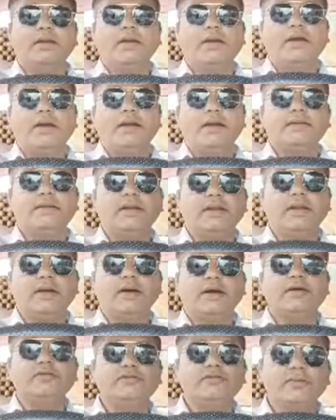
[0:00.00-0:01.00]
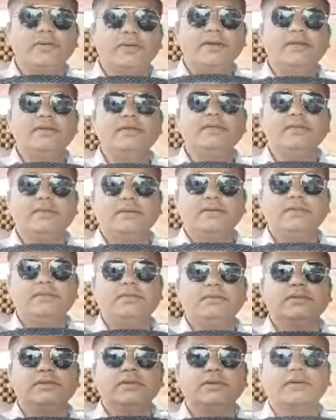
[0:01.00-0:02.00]
And the last one is
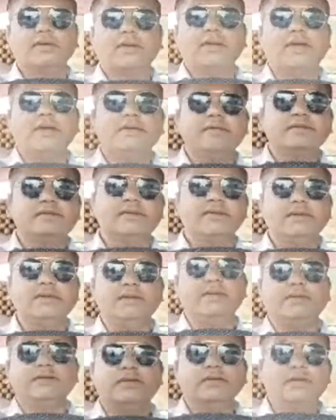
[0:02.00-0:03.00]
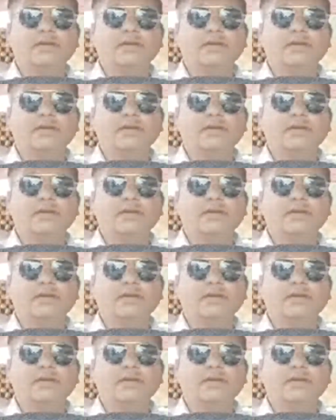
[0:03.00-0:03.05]
class 3.